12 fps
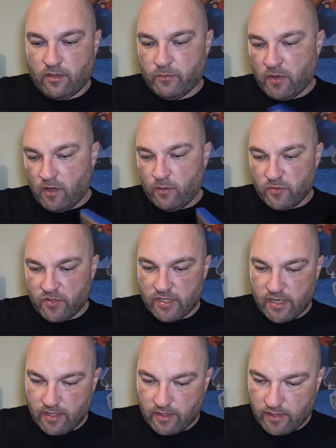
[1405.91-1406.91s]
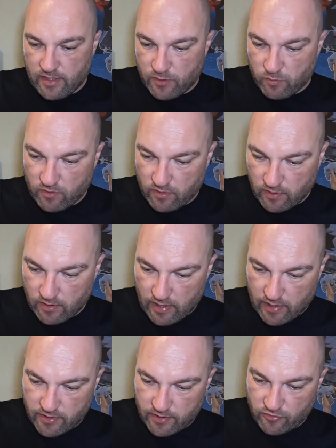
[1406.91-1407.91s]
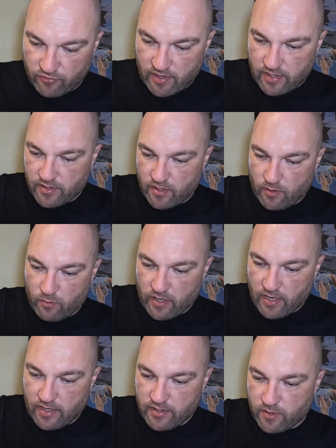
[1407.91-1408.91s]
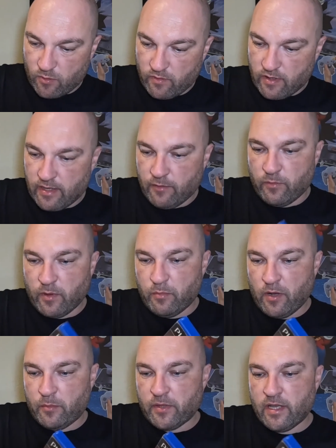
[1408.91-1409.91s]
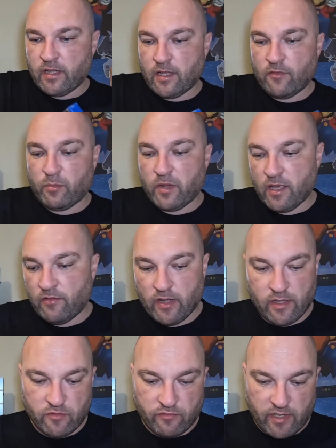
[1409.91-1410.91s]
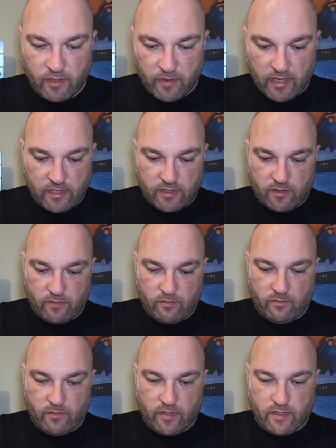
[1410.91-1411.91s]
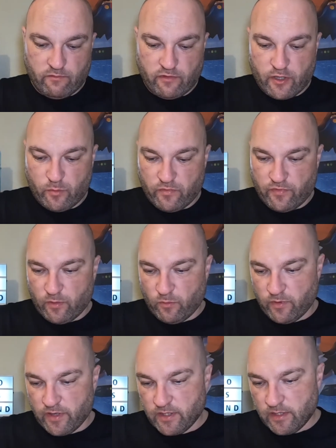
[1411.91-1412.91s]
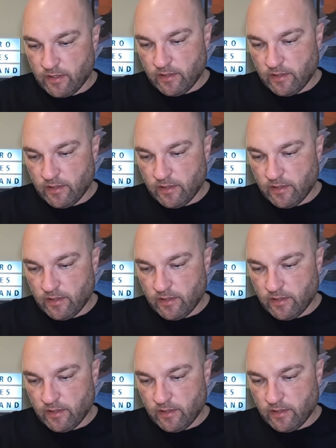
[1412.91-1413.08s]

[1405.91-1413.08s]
I'm almost certain this one actually trades okay, so if we pop it in and have a play of it and it's really bad, we can recoup a few quid.